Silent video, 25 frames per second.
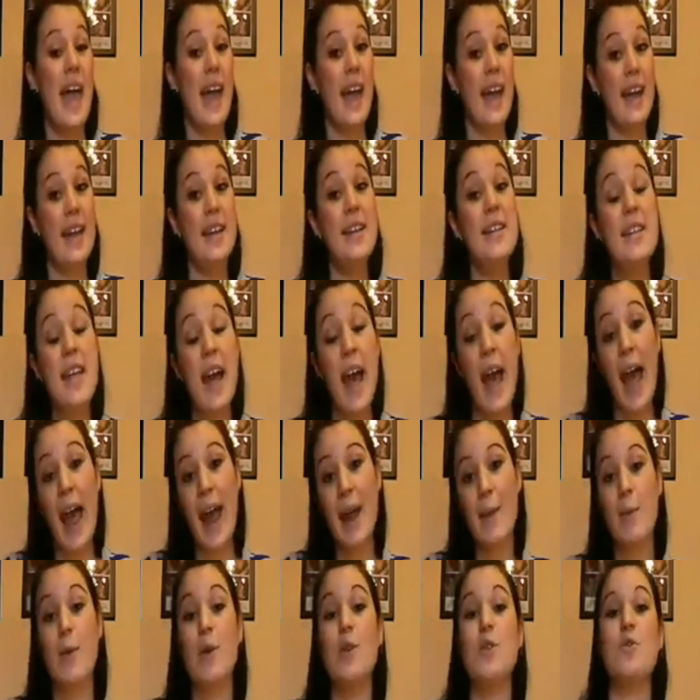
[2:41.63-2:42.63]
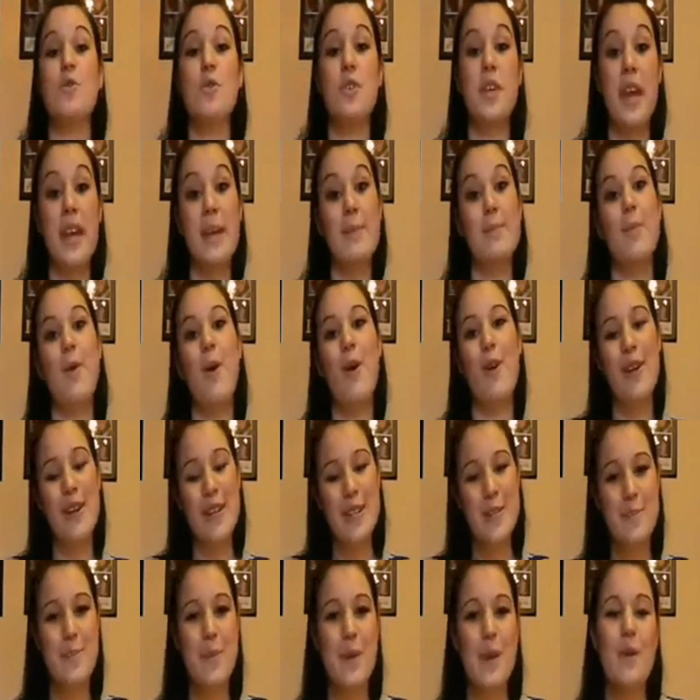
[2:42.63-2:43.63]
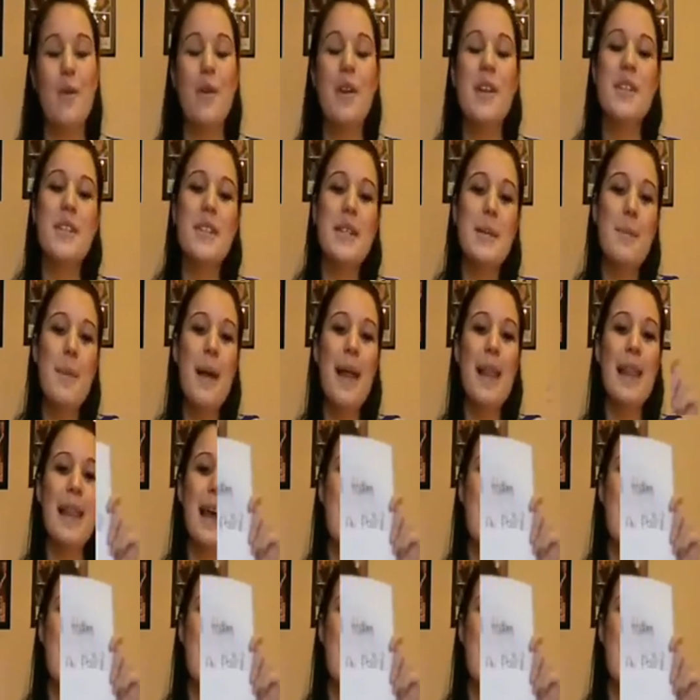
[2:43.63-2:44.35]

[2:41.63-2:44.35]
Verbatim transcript: and I want to gain more experience in my